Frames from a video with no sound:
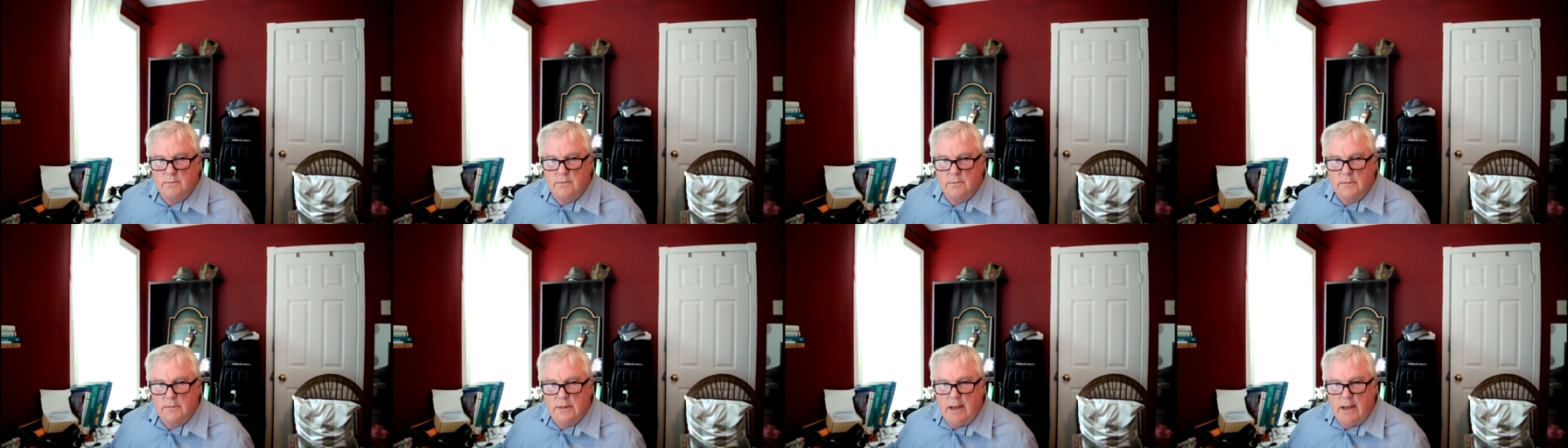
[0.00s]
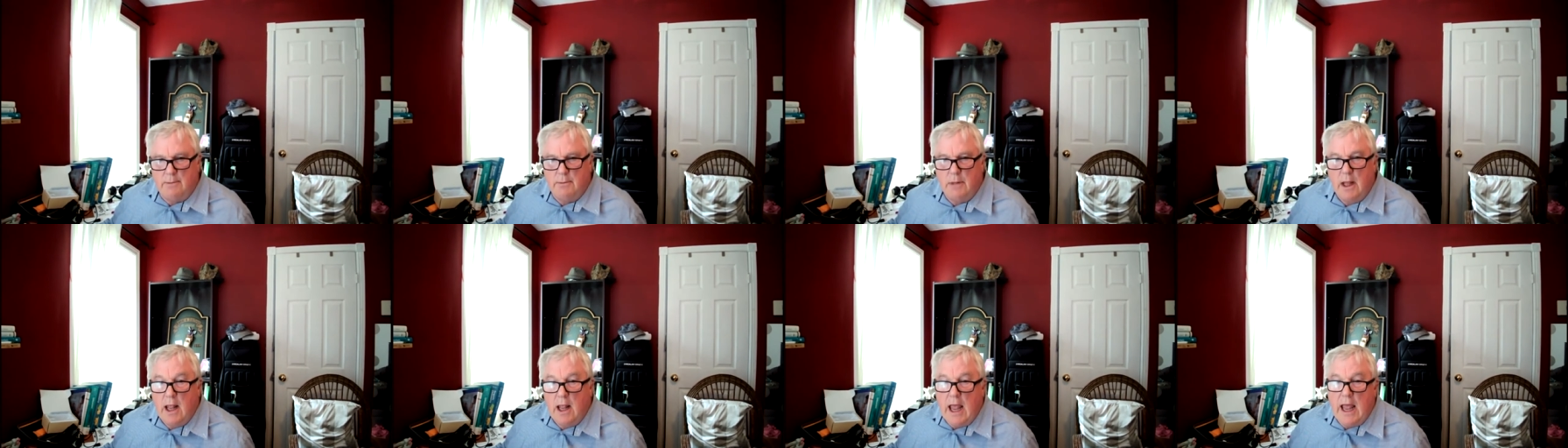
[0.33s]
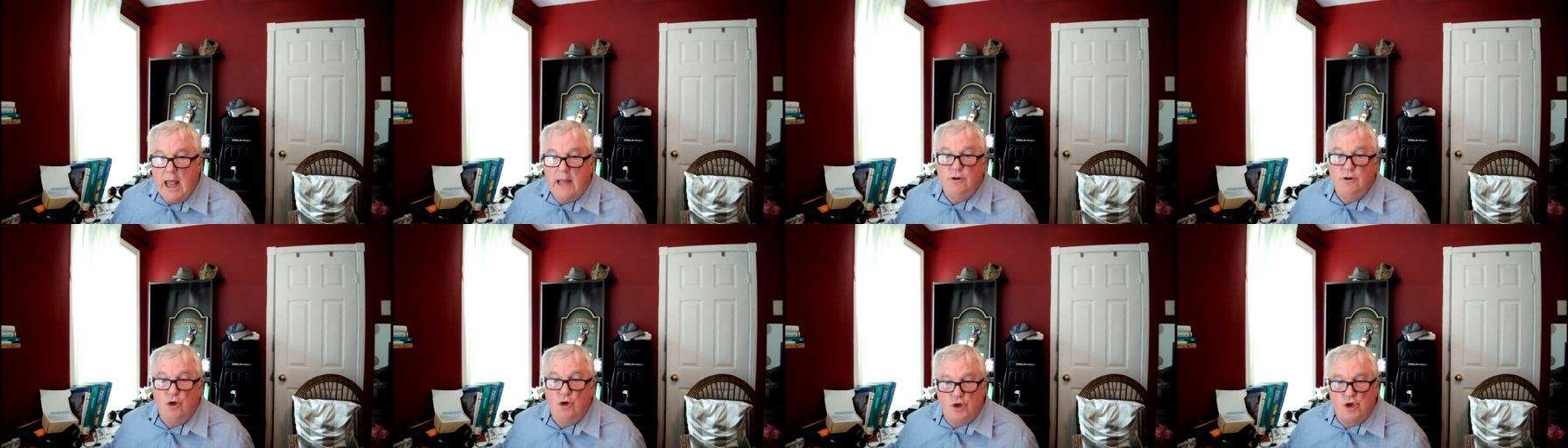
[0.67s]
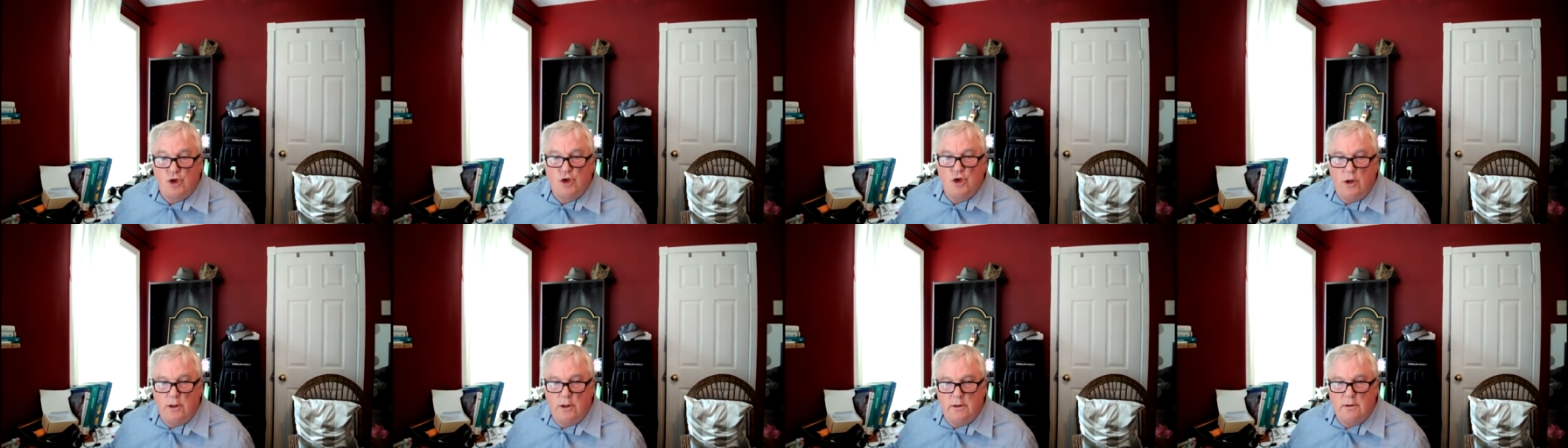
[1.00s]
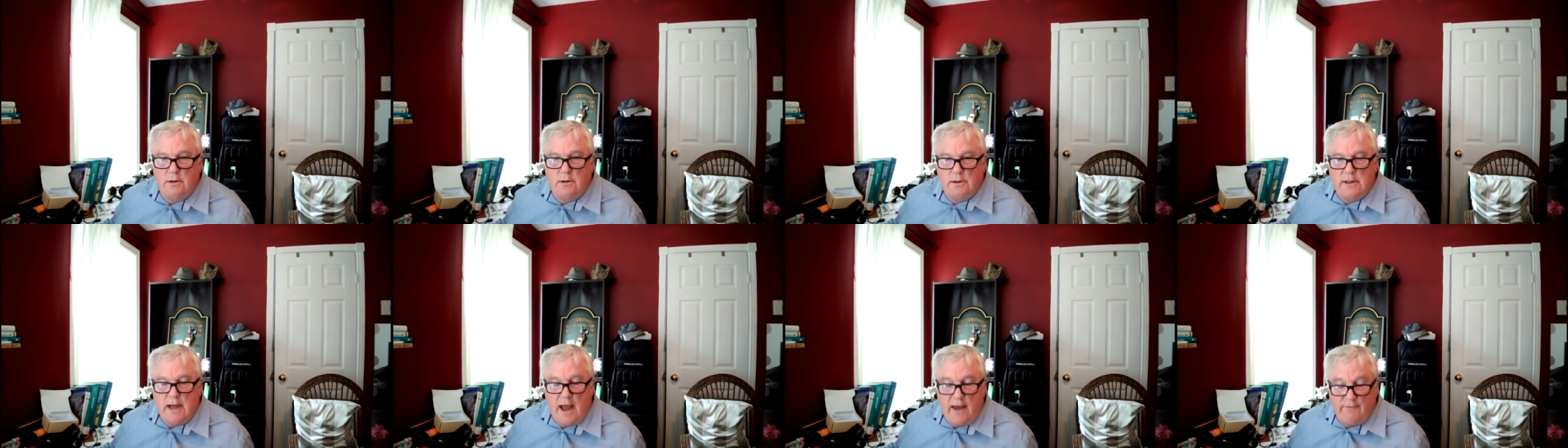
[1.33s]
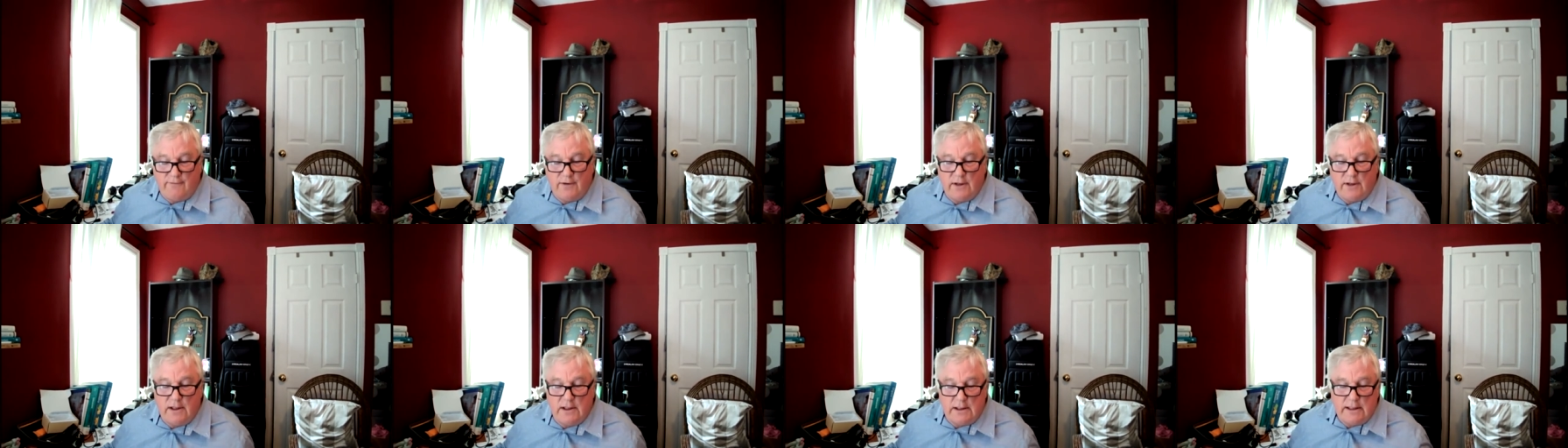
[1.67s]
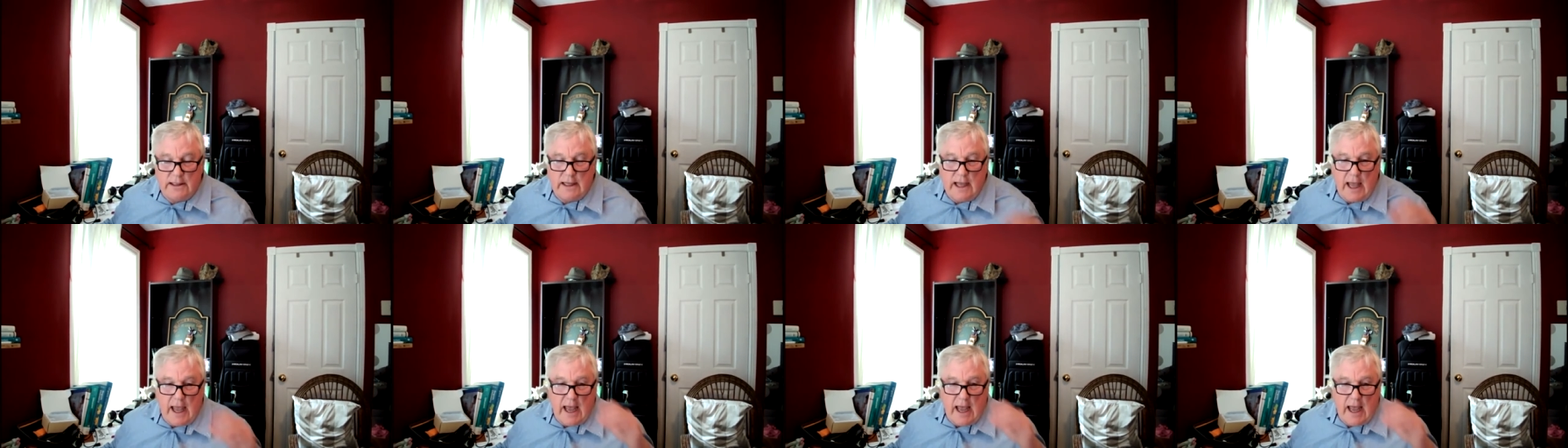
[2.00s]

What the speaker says: Yeah, and you should definitely